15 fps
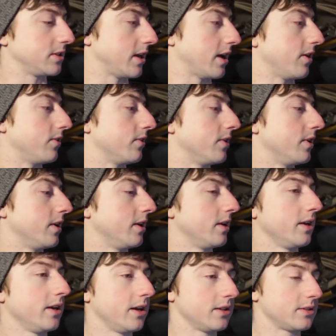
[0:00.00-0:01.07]
Now,
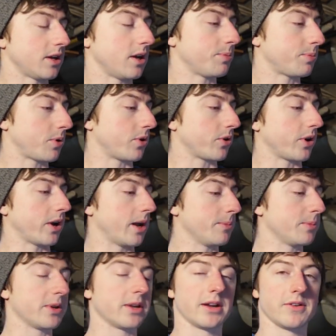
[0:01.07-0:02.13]
it's all
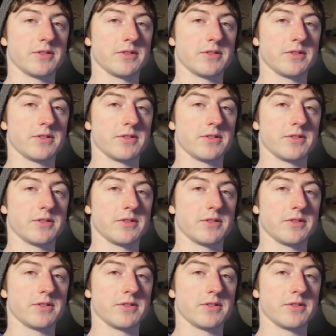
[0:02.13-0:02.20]
programmed,